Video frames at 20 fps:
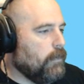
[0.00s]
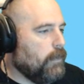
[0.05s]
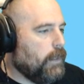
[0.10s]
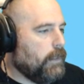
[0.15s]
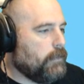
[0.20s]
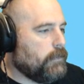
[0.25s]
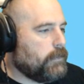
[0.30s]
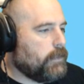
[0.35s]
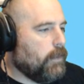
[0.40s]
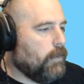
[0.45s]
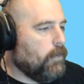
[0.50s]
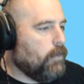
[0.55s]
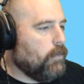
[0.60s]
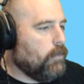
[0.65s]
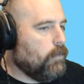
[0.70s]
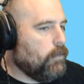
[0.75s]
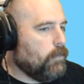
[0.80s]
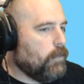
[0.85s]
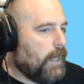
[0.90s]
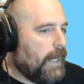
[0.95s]
And
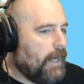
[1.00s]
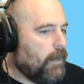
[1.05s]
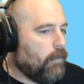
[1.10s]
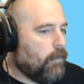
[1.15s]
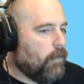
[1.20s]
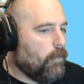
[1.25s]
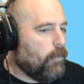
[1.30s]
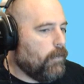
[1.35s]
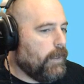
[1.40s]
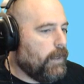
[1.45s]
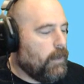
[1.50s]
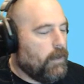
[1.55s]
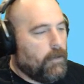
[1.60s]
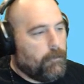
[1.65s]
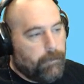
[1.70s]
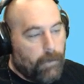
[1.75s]
so a